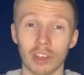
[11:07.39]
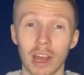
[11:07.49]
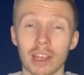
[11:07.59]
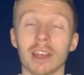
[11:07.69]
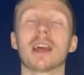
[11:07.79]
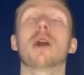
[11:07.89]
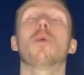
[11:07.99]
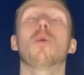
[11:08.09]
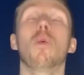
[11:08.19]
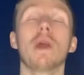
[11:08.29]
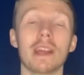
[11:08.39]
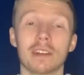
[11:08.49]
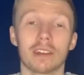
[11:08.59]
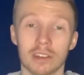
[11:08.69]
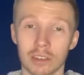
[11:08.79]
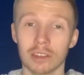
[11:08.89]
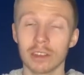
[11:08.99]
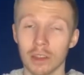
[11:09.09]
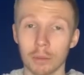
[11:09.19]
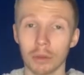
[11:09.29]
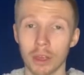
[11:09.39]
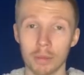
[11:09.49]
I cannot wait to see them play